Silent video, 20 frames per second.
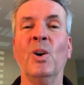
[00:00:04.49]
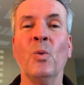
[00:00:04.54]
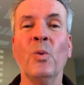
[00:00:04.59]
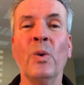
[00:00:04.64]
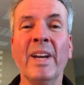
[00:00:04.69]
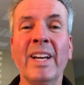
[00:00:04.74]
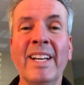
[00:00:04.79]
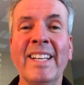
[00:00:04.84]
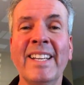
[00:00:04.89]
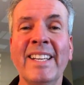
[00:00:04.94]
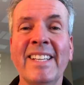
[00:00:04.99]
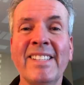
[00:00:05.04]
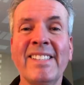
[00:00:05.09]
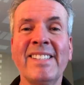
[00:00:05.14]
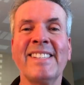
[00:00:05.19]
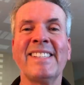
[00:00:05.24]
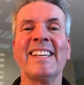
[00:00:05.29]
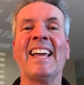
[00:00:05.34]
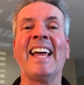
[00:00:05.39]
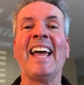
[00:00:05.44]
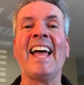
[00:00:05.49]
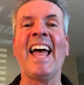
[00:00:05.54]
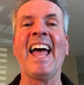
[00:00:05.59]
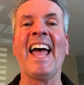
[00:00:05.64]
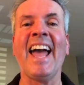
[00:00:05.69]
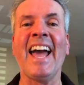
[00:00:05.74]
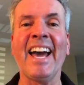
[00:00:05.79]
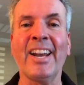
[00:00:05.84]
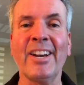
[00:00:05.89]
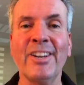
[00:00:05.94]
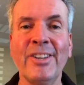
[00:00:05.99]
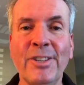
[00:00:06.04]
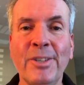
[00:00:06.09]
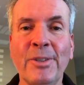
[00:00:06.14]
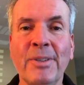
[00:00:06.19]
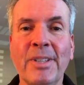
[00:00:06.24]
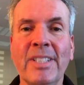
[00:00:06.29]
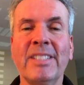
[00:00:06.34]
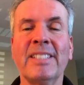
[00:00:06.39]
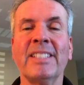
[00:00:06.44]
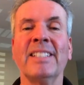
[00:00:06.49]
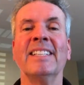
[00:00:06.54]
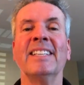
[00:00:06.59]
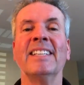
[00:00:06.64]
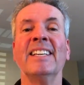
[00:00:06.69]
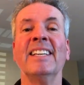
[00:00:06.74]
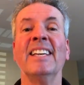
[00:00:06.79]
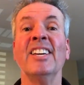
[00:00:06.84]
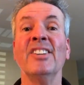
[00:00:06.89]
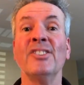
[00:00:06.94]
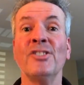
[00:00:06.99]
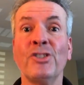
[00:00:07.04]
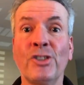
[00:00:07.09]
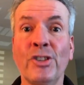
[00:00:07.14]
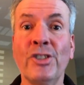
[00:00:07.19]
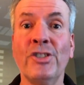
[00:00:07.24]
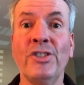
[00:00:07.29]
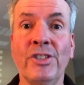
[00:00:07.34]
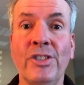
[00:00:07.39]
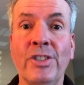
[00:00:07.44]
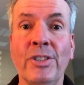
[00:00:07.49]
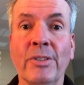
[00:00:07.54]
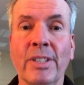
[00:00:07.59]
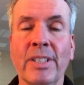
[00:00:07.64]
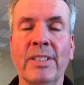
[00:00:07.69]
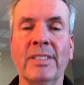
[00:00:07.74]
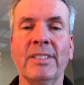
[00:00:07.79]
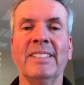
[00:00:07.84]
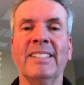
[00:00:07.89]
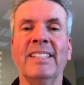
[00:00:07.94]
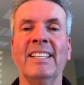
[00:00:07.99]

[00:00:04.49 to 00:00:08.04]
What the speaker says: what it is, how to do it, and should you do it.